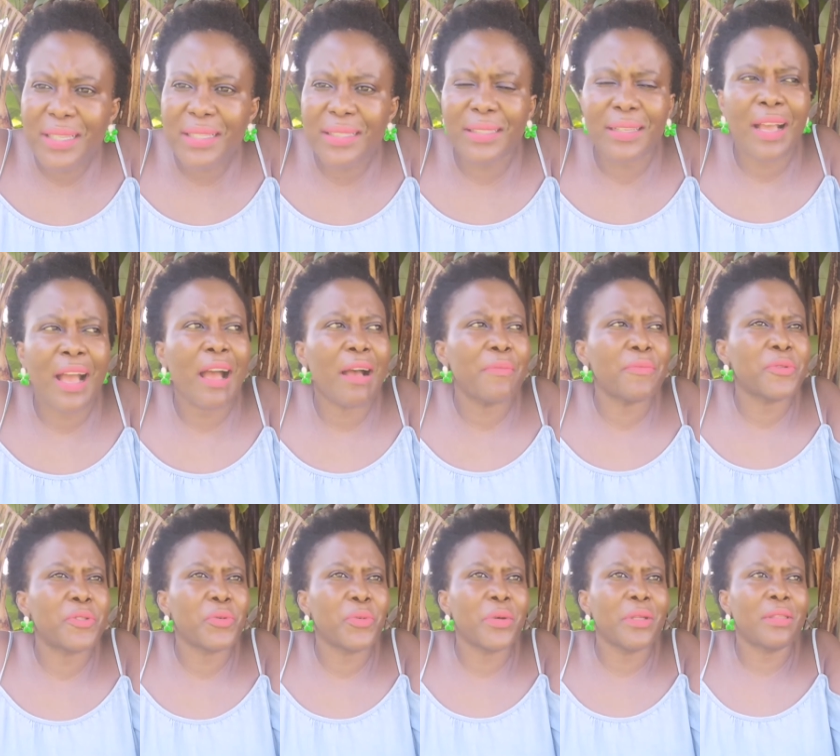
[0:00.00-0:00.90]
It
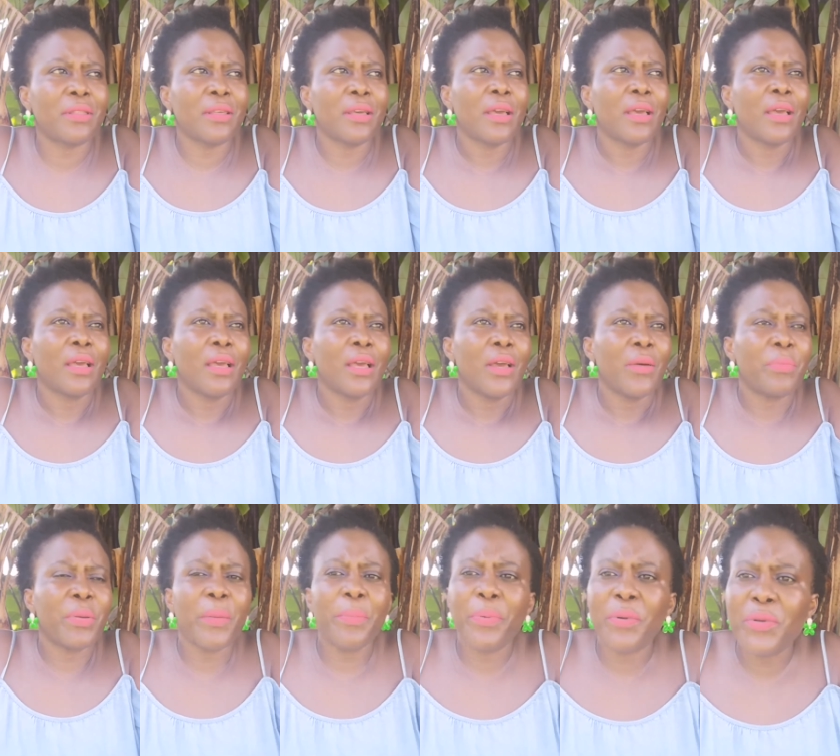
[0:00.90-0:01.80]
comes with
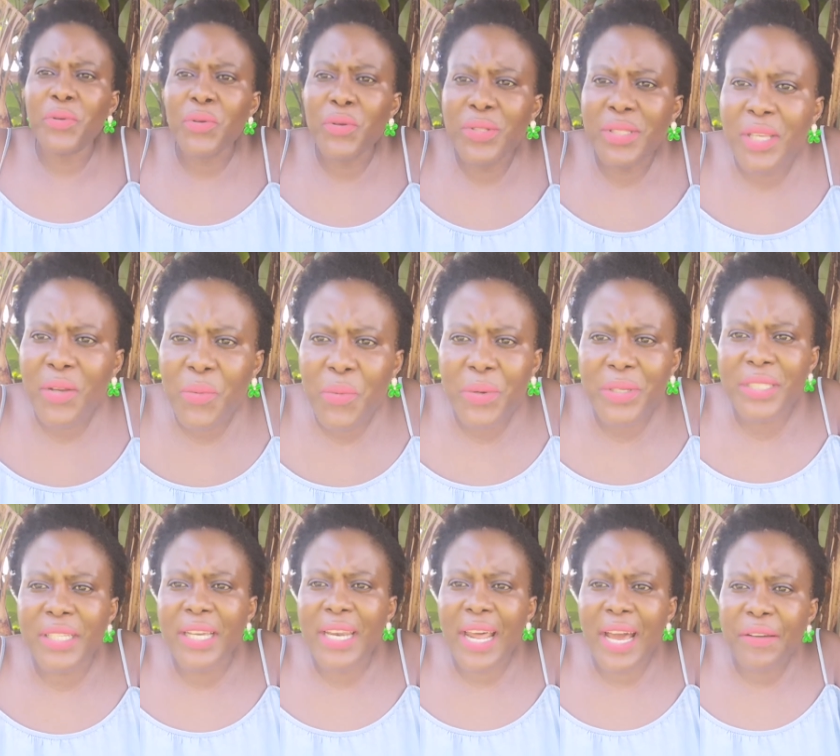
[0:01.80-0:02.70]
people using
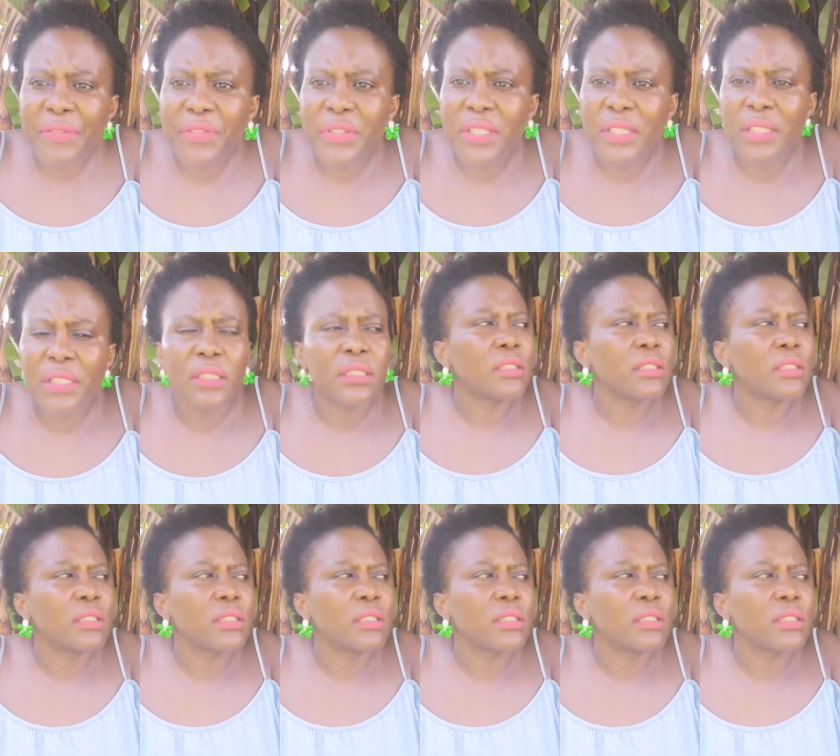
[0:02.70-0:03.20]
witchcraft.